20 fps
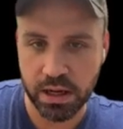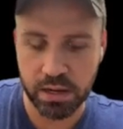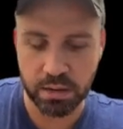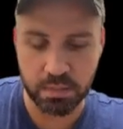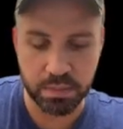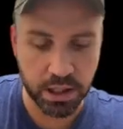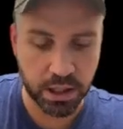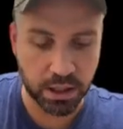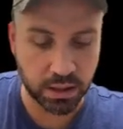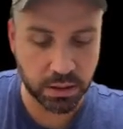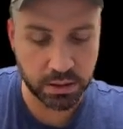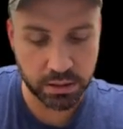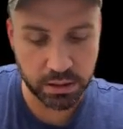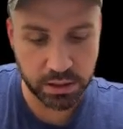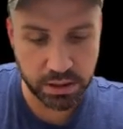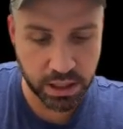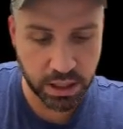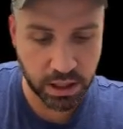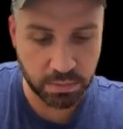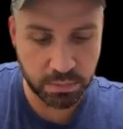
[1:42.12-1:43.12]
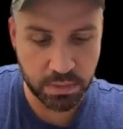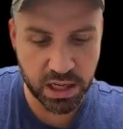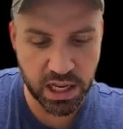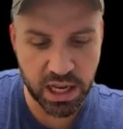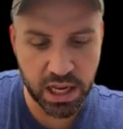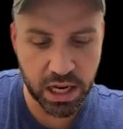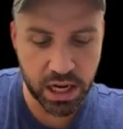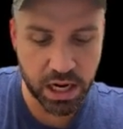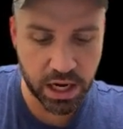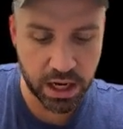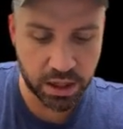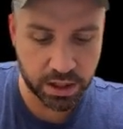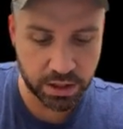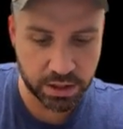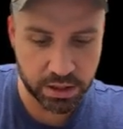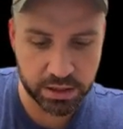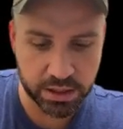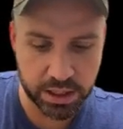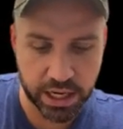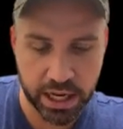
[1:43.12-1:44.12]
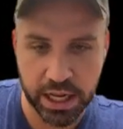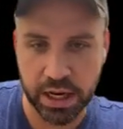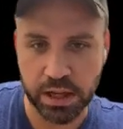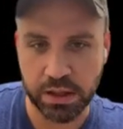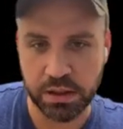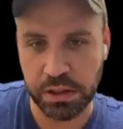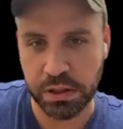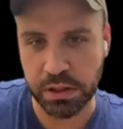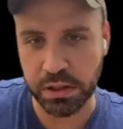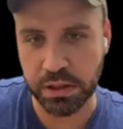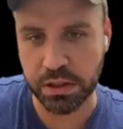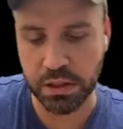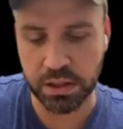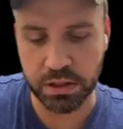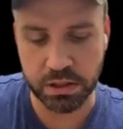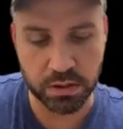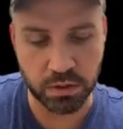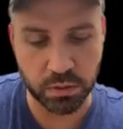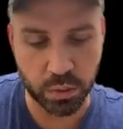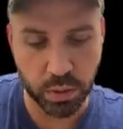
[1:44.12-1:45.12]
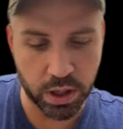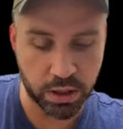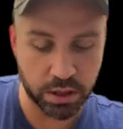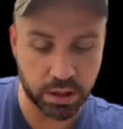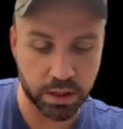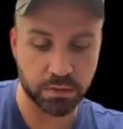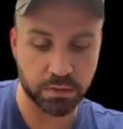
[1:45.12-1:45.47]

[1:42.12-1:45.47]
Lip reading: on my team, and then just taking out the other tusk as well, and then